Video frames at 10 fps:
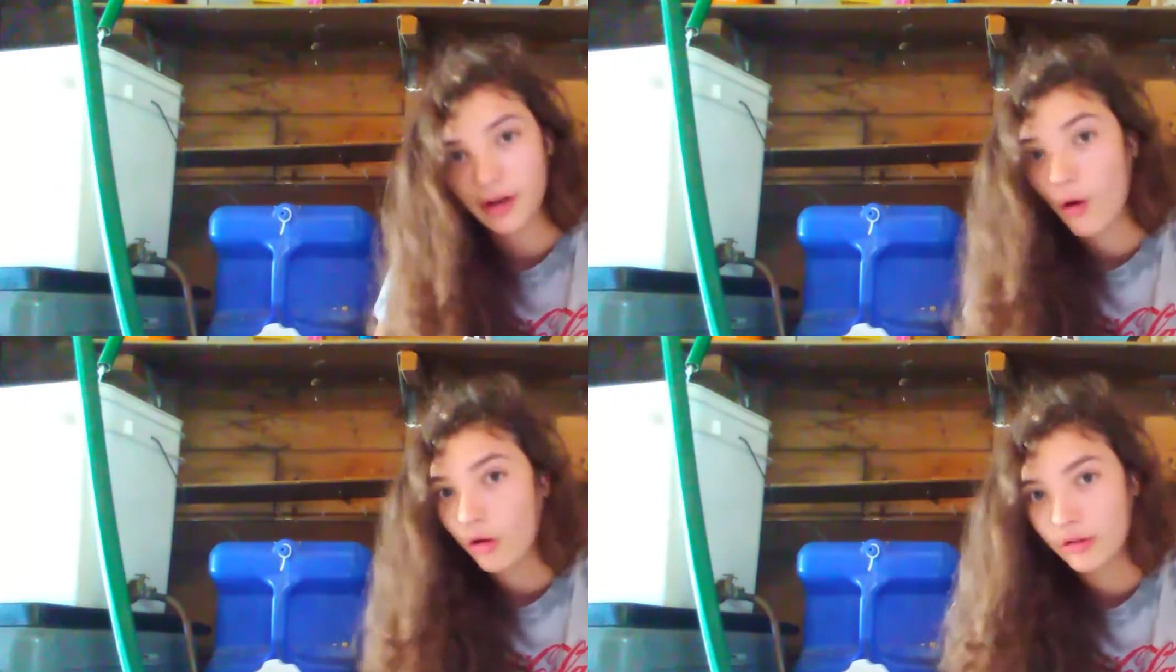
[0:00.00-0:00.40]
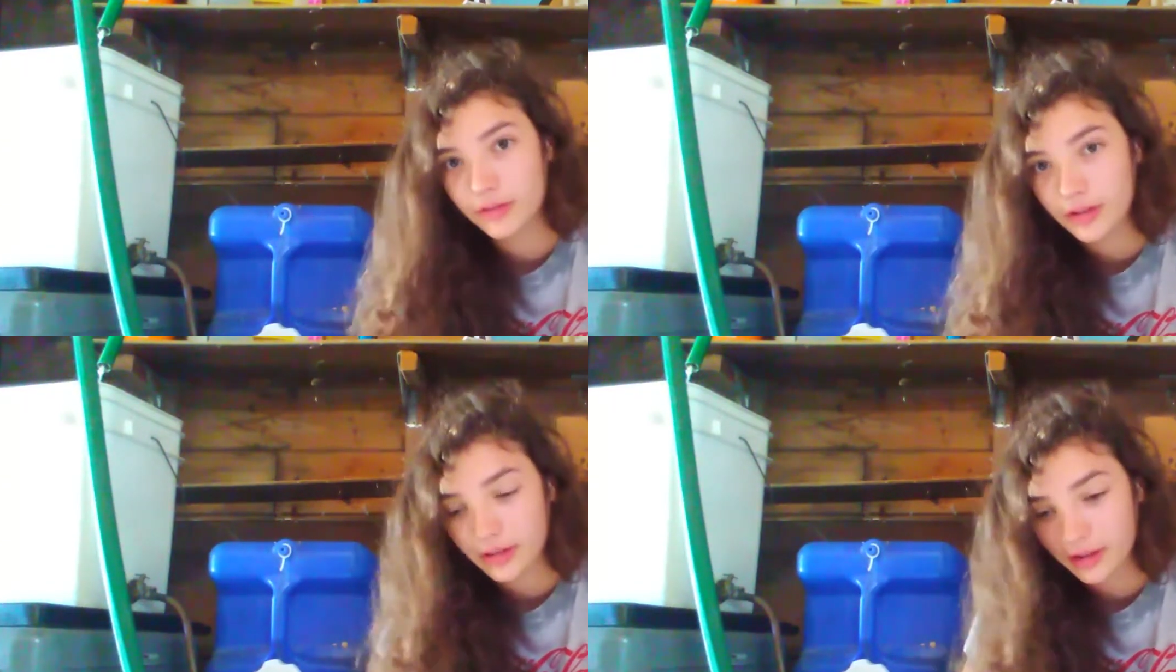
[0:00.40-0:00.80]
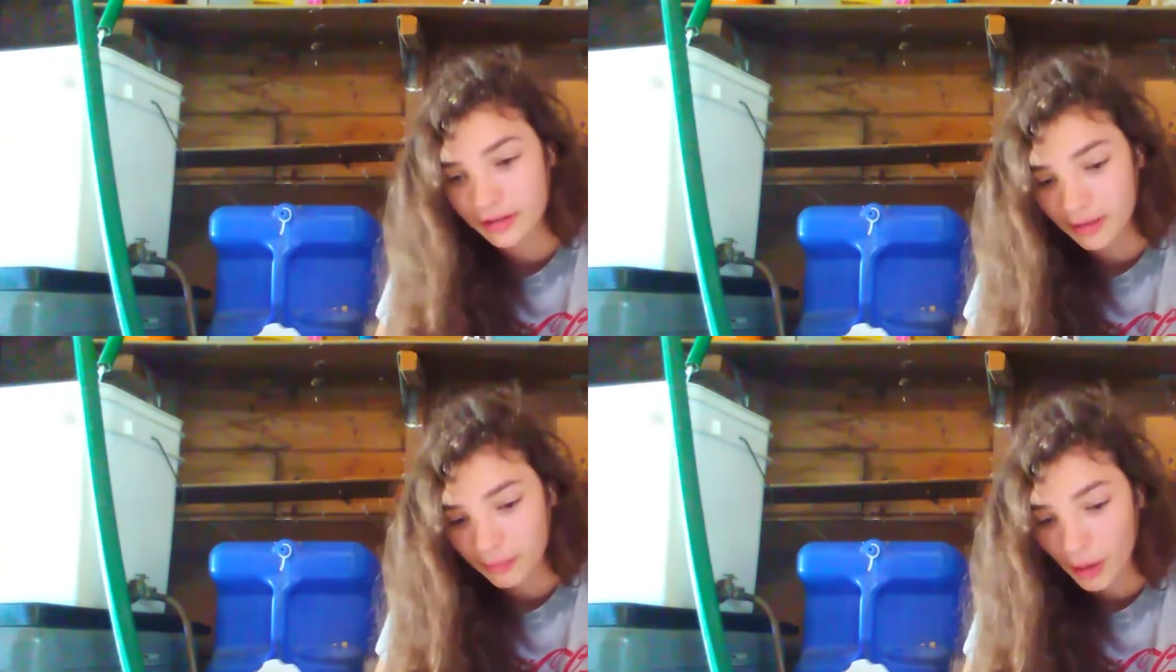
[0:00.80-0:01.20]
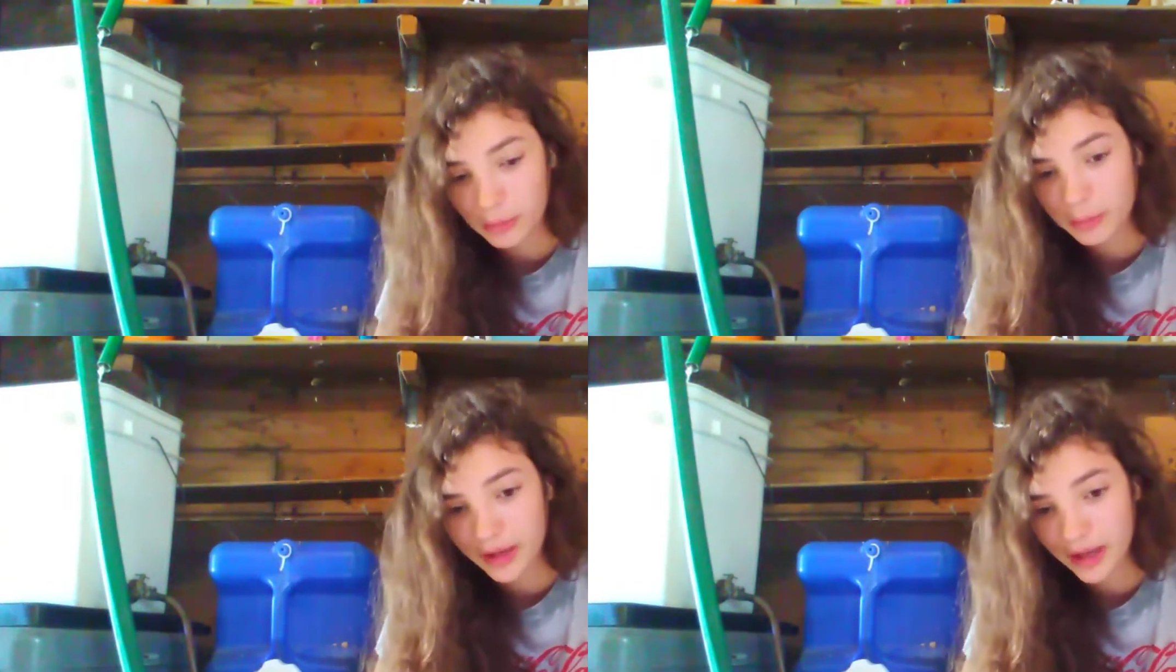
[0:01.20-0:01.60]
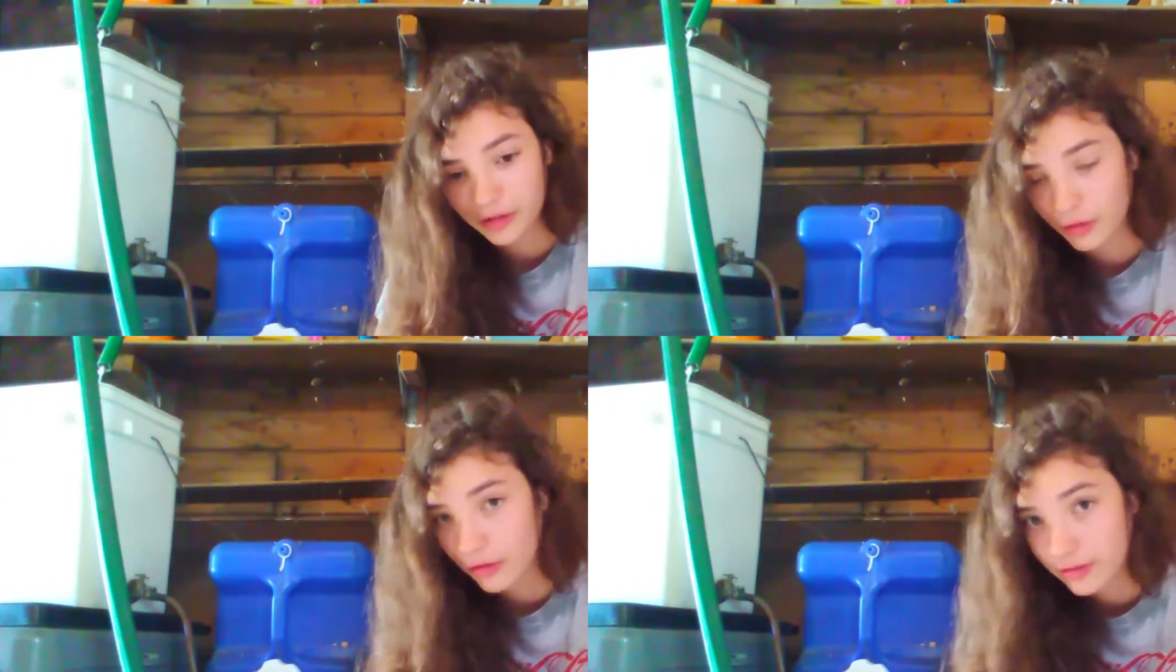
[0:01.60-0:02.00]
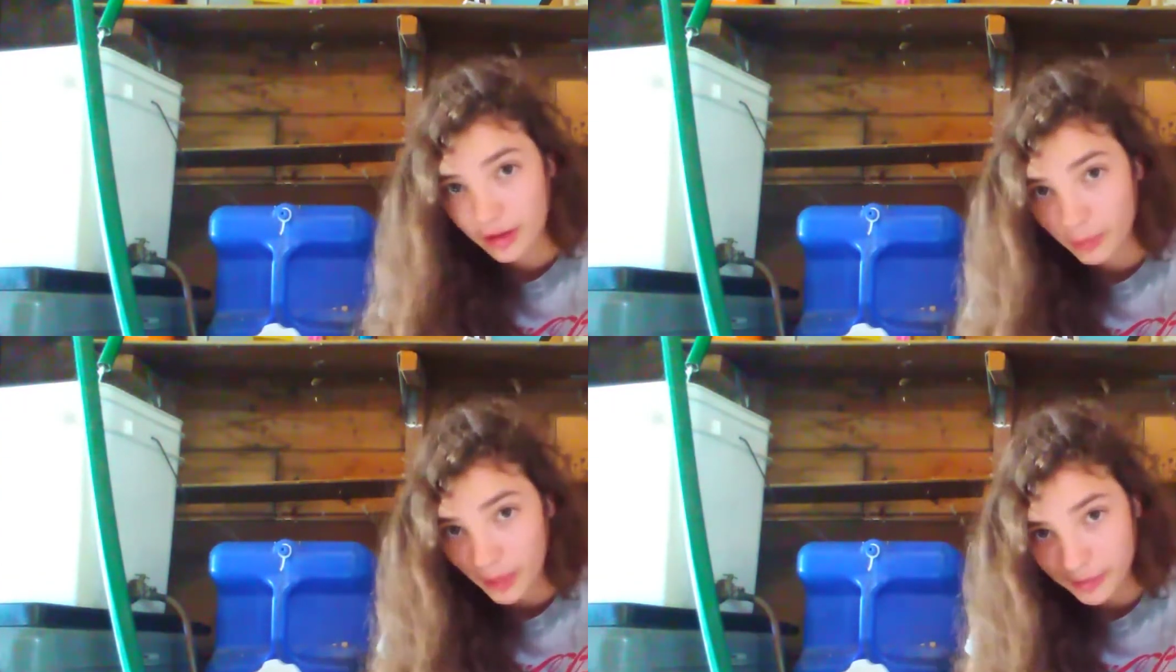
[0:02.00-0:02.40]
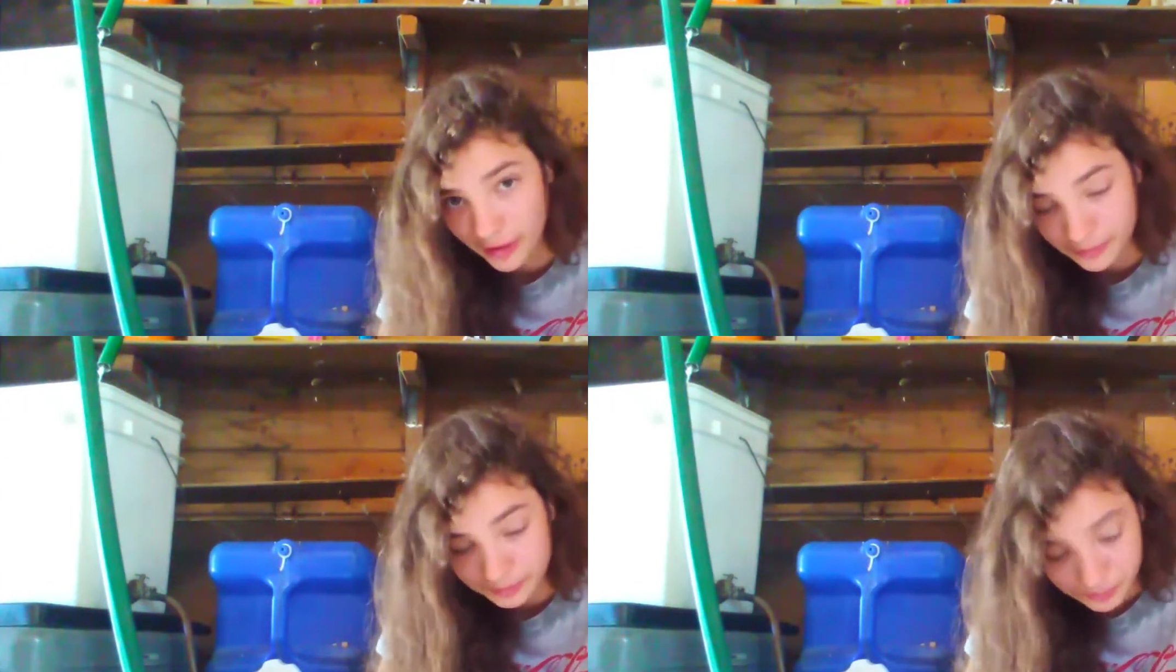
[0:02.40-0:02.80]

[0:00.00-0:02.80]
All of these things can probably be answered on said website.